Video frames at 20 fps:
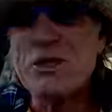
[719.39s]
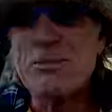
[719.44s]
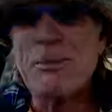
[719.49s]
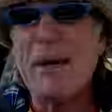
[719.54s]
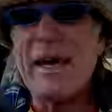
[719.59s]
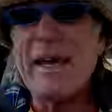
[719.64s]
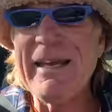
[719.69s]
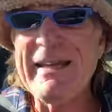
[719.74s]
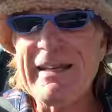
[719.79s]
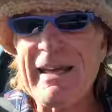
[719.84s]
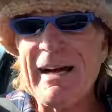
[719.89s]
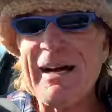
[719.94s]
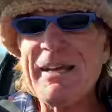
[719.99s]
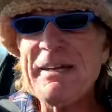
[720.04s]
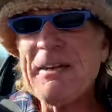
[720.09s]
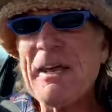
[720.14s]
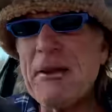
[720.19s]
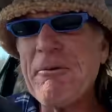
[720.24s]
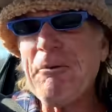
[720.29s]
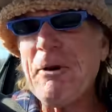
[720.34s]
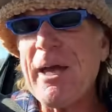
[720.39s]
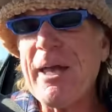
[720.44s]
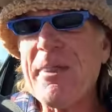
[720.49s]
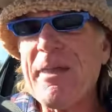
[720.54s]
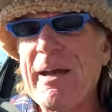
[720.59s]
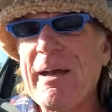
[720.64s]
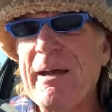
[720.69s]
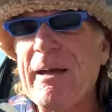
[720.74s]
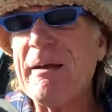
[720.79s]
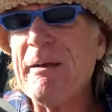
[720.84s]
speed gun, they wear
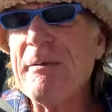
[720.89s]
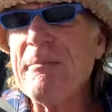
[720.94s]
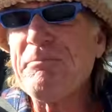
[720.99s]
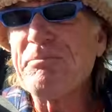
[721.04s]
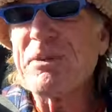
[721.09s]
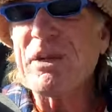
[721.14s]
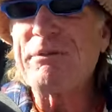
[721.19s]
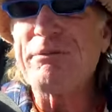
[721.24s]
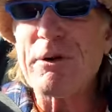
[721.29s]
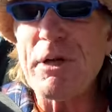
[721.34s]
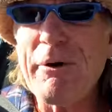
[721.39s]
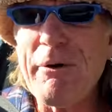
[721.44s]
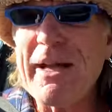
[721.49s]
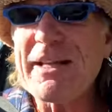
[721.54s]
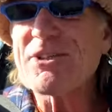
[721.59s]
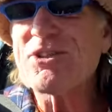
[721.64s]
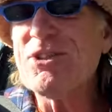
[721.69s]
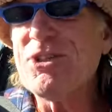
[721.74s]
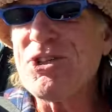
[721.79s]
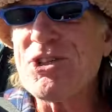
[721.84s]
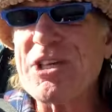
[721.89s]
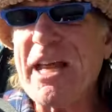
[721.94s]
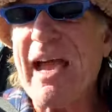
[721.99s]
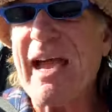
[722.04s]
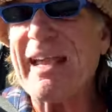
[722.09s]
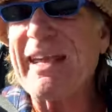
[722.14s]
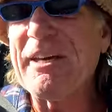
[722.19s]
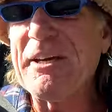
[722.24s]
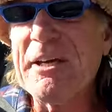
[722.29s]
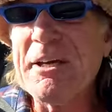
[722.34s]
their fluorescent
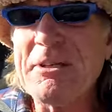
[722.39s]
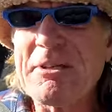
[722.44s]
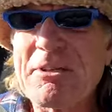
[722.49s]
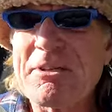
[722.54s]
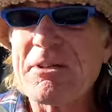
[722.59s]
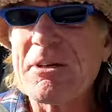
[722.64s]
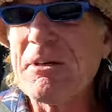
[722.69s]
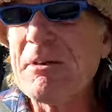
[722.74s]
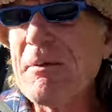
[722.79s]
jackets.